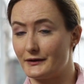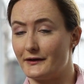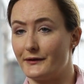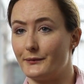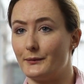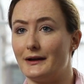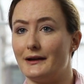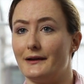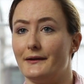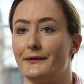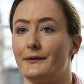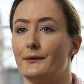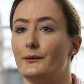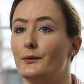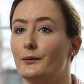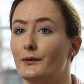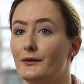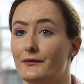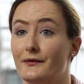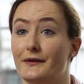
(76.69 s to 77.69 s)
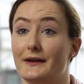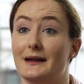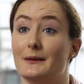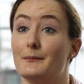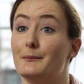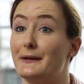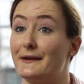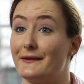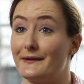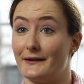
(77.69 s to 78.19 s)
as well as all of the
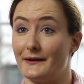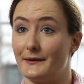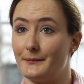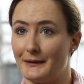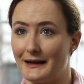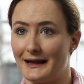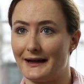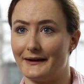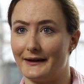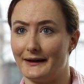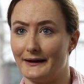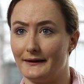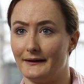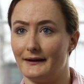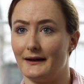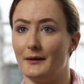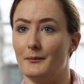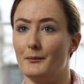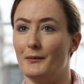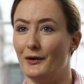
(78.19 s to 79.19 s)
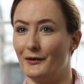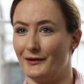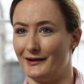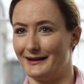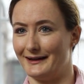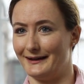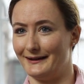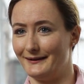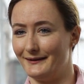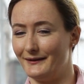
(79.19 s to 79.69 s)
business planning and
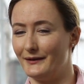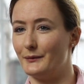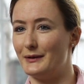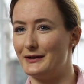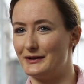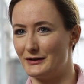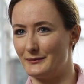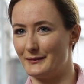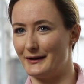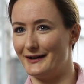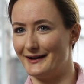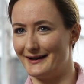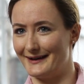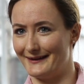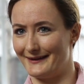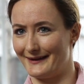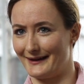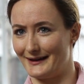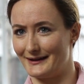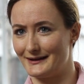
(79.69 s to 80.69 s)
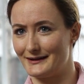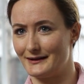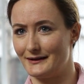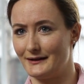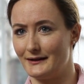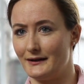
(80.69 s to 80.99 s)
modelling that we do behind that.